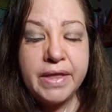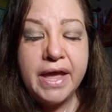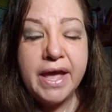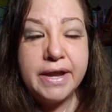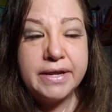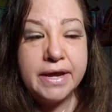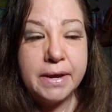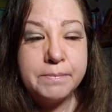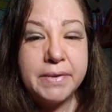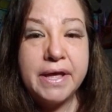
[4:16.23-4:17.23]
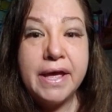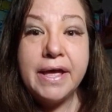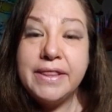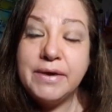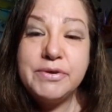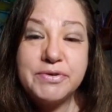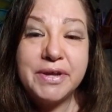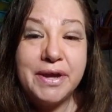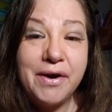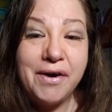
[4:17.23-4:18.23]
And that was
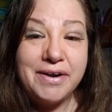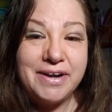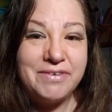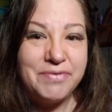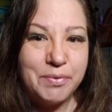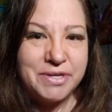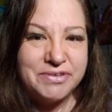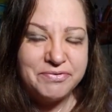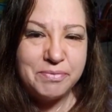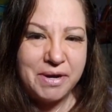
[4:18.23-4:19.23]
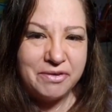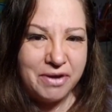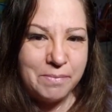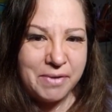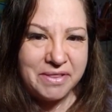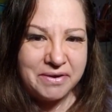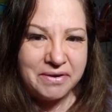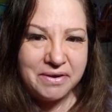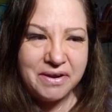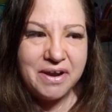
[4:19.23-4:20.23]
really hard. And if it wasn't for my
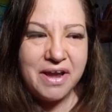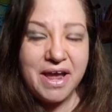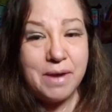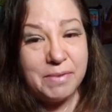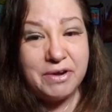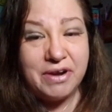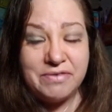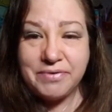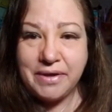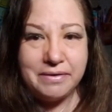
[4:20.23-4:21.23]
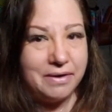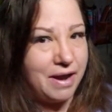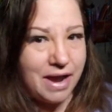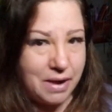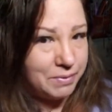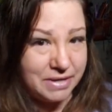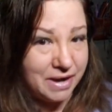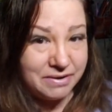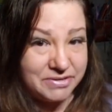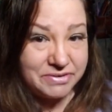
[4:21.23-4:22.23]
grandmother and my grandfather, I would
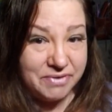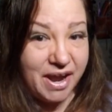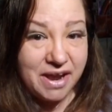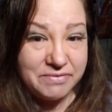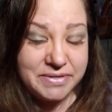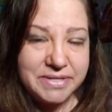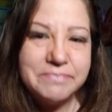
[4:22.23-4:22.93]
not have survived.